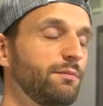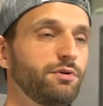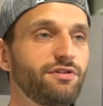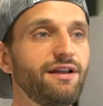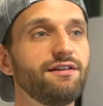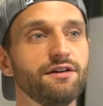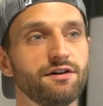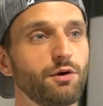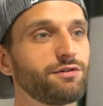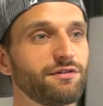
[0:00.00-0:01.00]
Pretender,
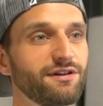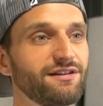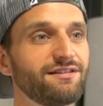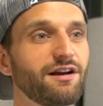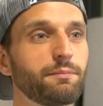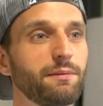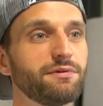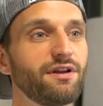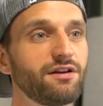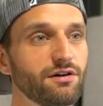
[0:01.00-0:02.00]
no one's ever gotten stuck by
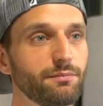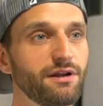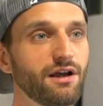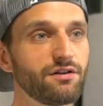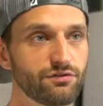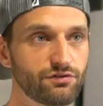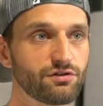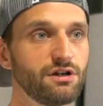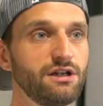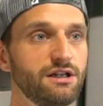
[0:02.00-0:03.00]
Pretender because